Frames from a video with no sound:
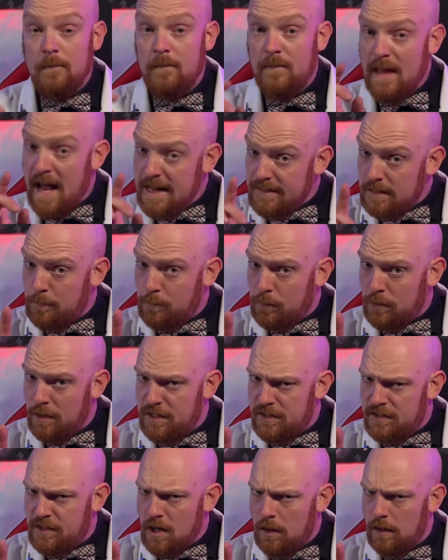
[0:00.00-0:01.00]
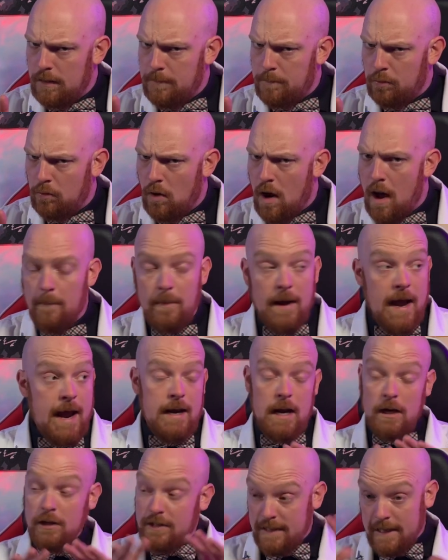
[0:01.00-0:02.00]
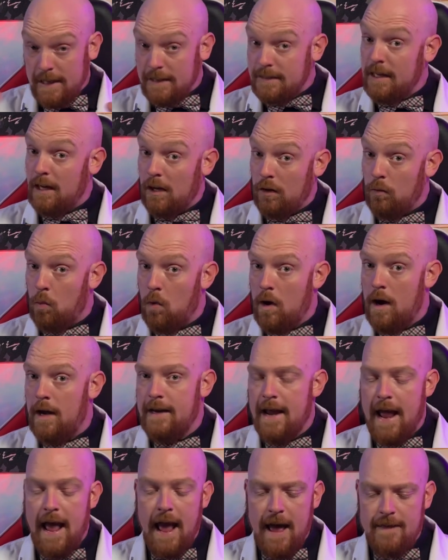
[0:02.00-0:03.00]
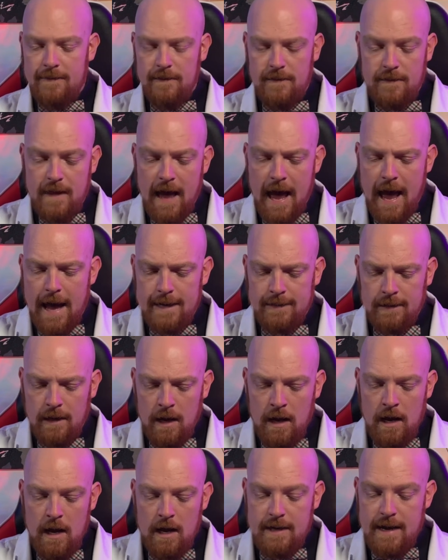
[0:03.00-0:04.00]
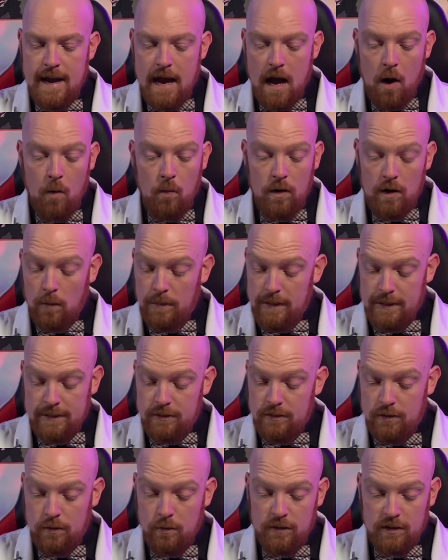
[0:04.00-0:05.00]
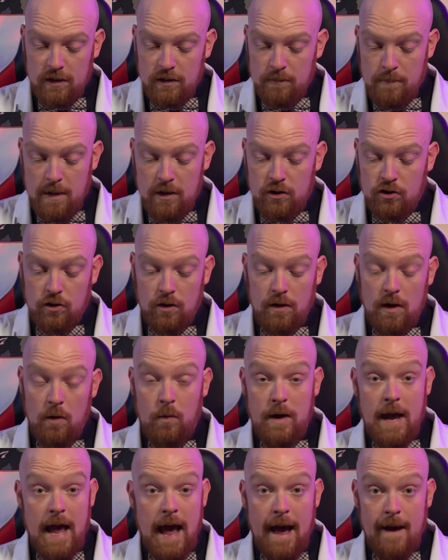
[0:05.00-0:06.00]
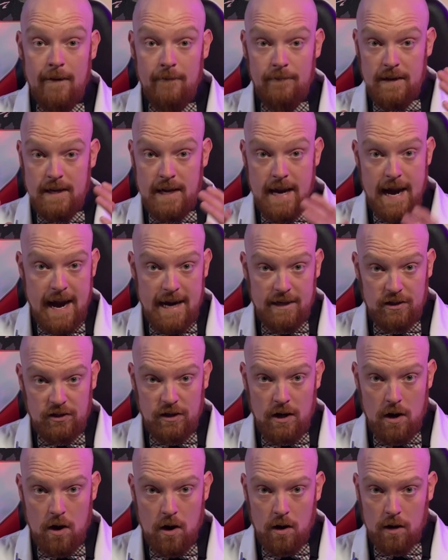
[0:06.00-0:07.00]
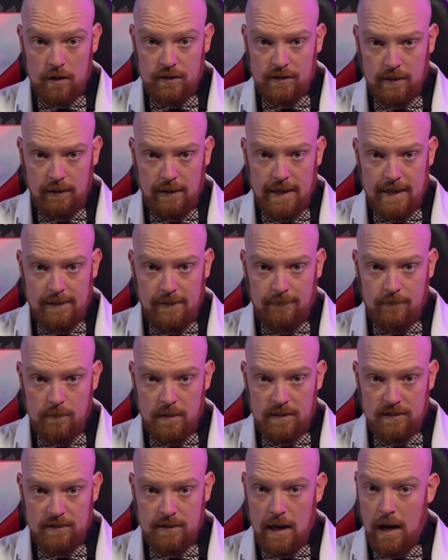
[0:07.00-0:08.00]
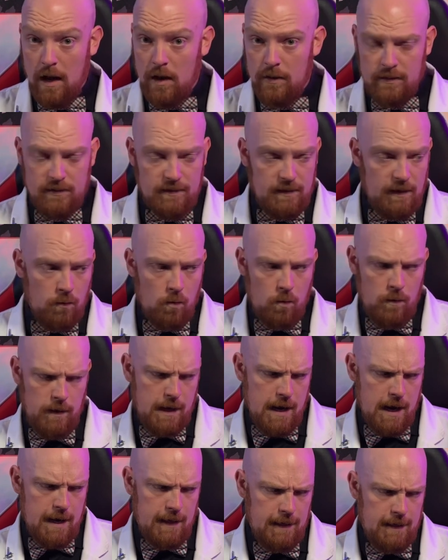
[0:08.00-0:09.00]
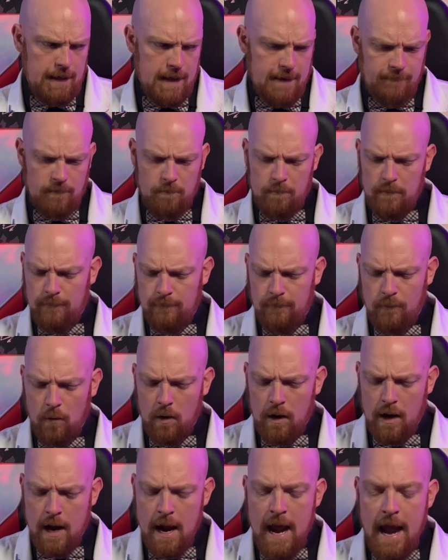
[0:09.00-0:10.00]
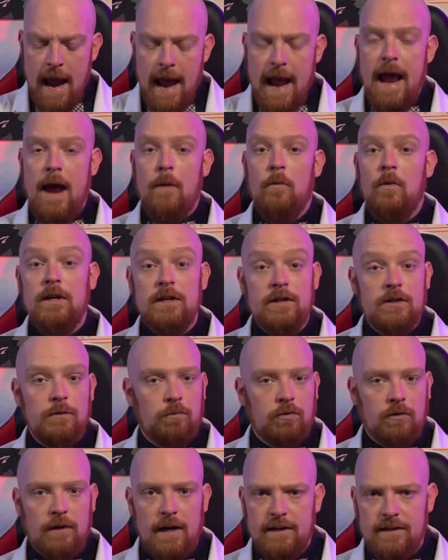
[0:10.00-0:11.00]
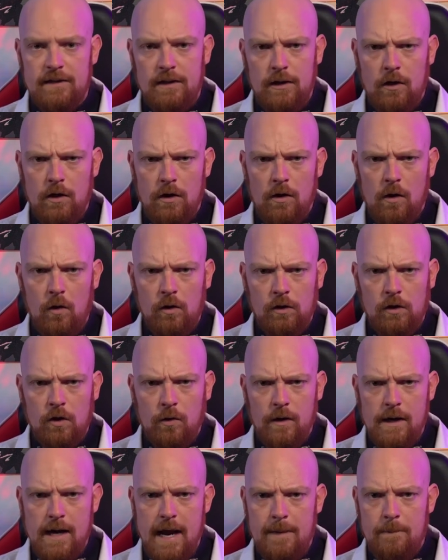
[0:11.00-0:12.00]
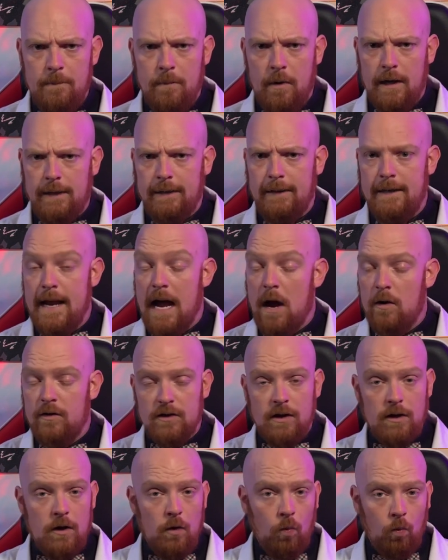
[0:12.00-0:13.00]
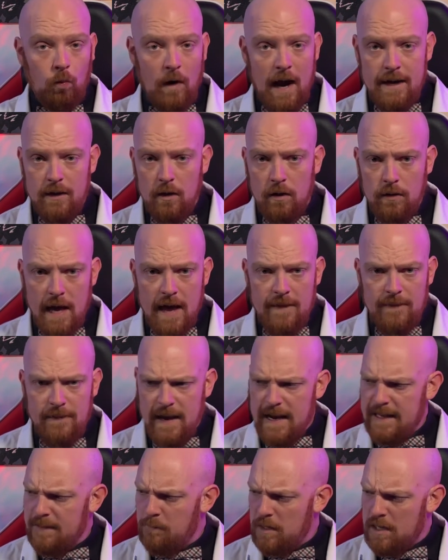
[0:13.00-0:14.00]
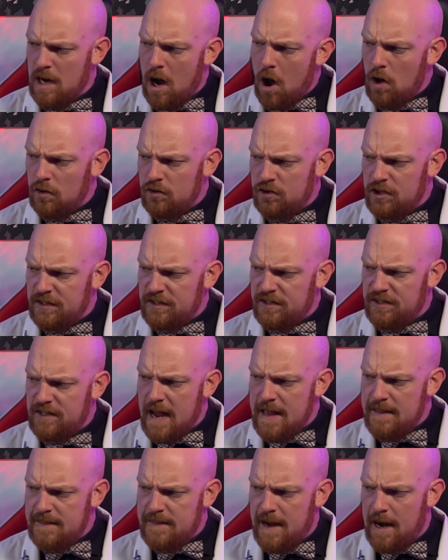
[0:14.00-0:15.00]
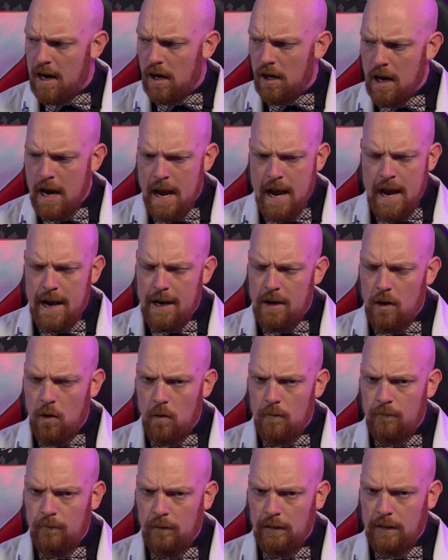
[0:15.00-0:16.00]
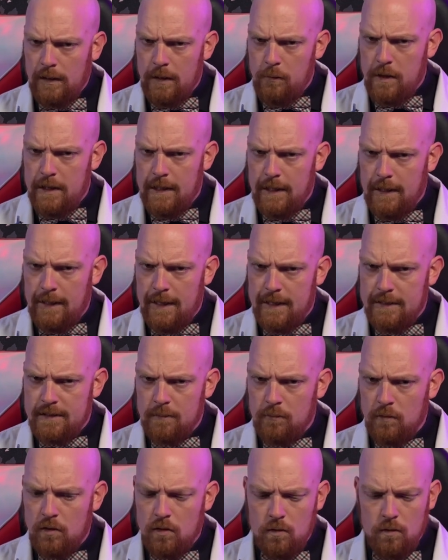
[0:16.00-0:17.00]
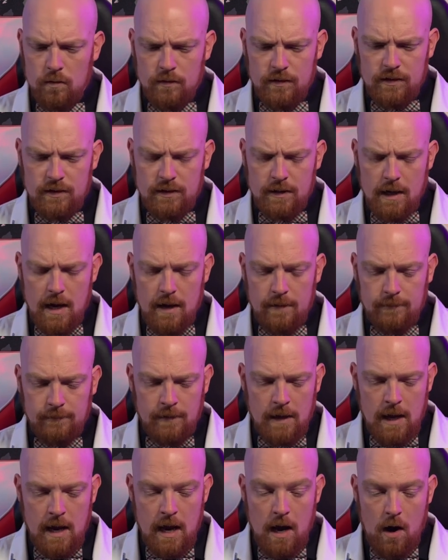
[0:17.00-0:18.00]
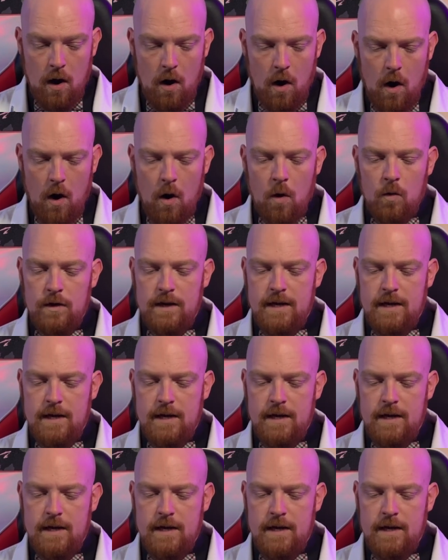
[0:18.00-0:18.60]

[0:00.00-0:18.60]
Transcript: That's a pretty solid prompt and a detailed one at that. Now we all need to do is just make sure that we have the HDR selected from the style to see what we kind of get from before. And we just press the good old create button. Now it's gonna render that thing we all just said there and hopefully we can get some cool stuff. Oh